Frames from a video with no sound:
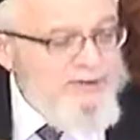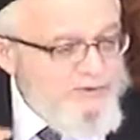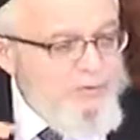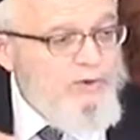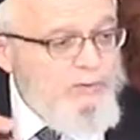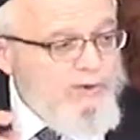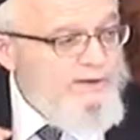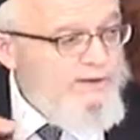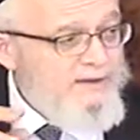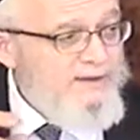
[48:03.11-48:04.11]
that's one, one
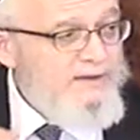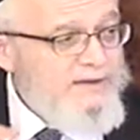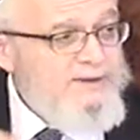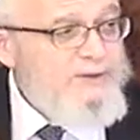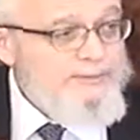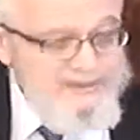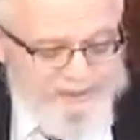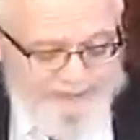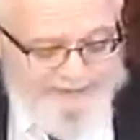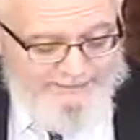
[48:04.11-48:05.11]

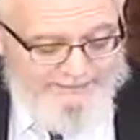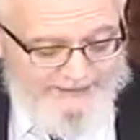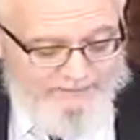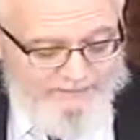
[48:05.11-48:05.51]
interpretation of Ramban.